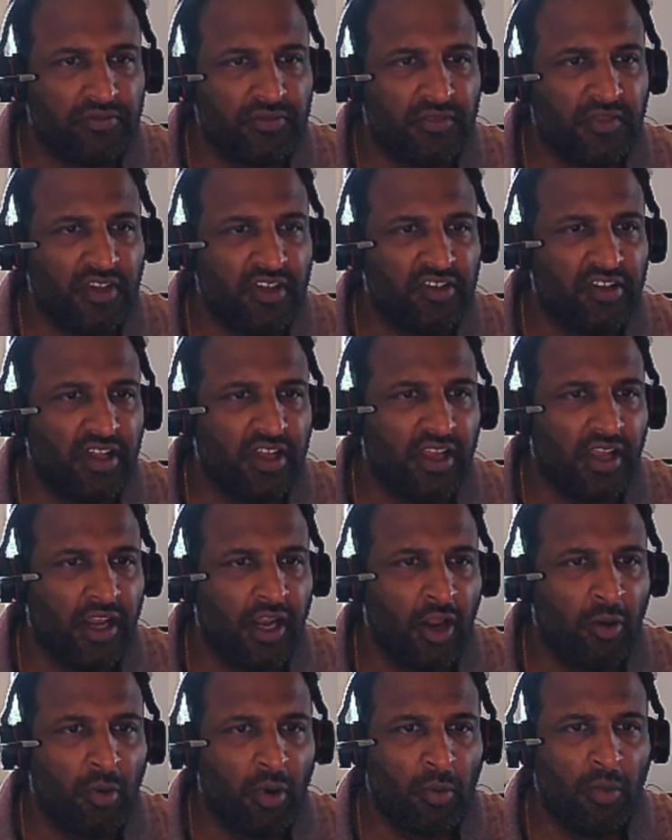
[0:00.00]
This is an
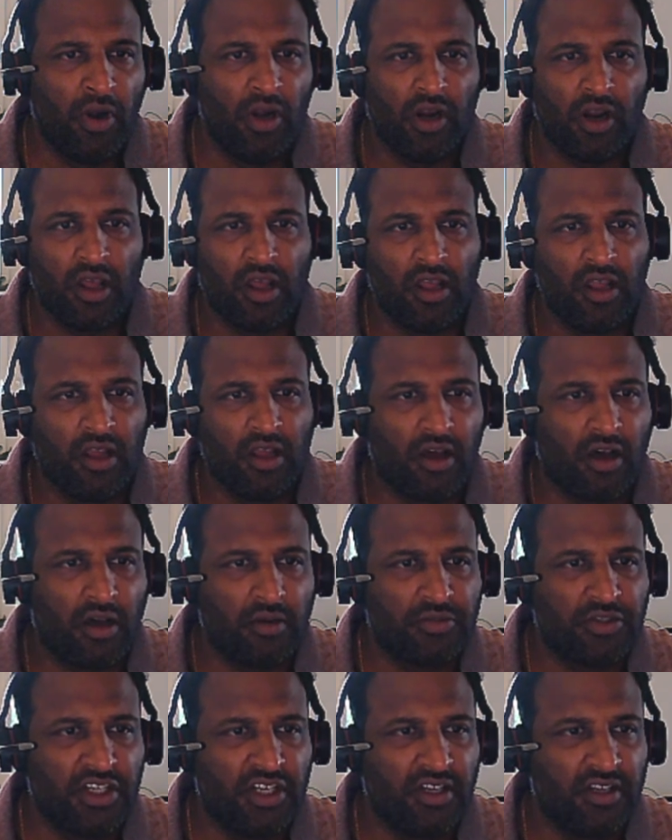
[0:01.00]
enumerable
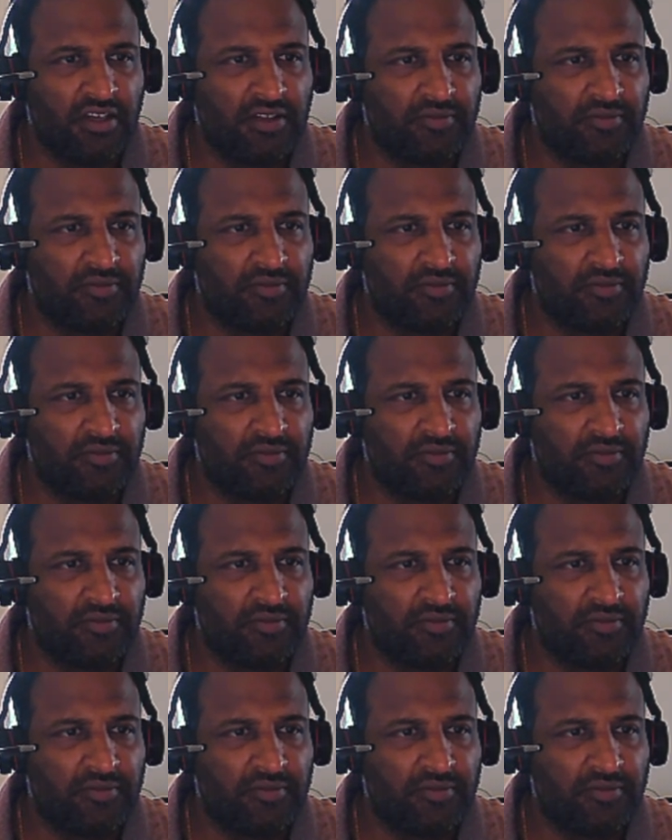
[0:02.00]
object.